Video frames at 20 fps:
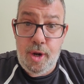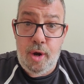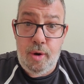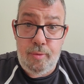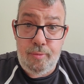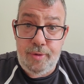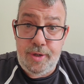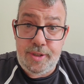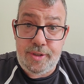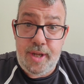
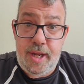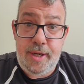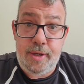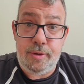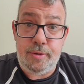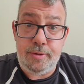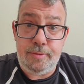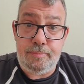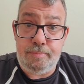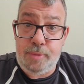
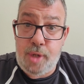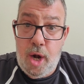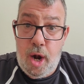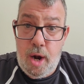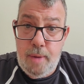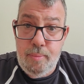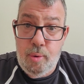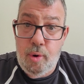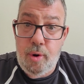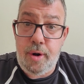recycled
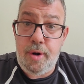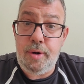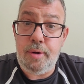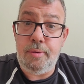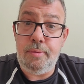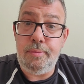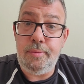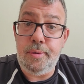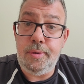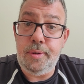cardboard,
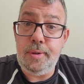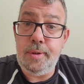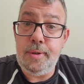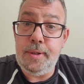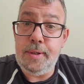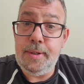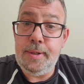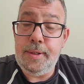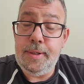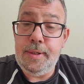
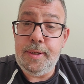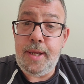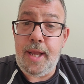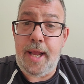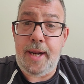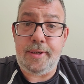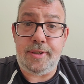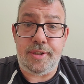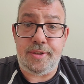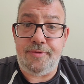
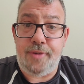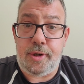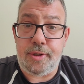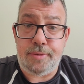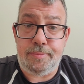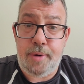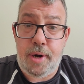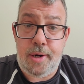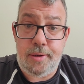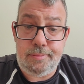and it just falls
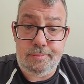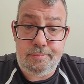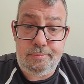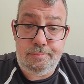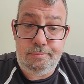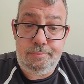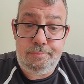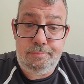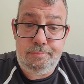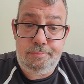apart.
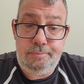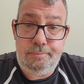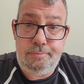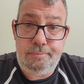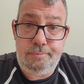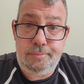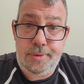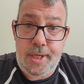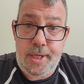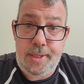
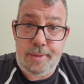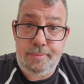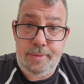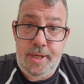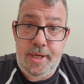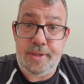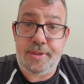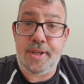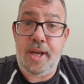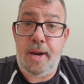Okay?
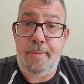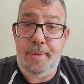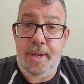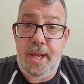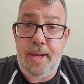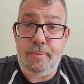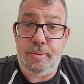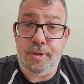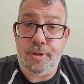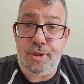And it's got to be
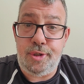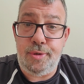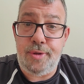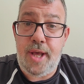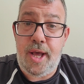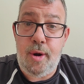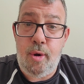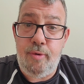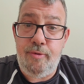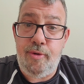able to do
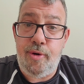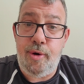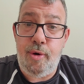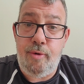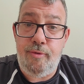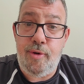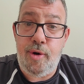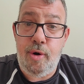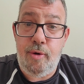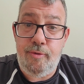that over and
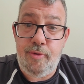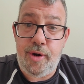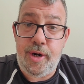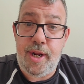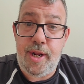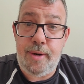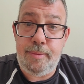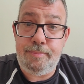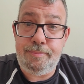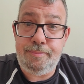over and over
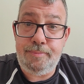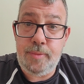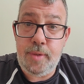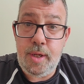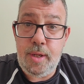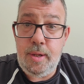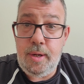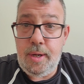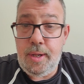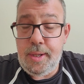again.
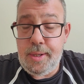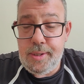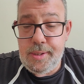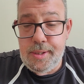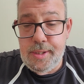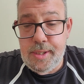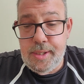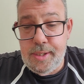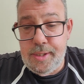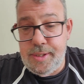
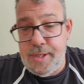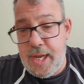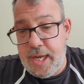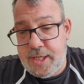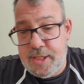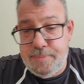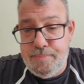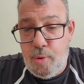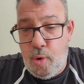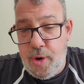
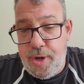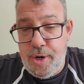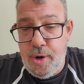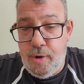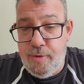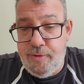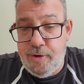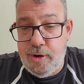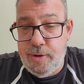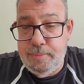Next point
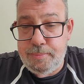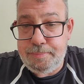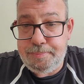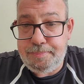over,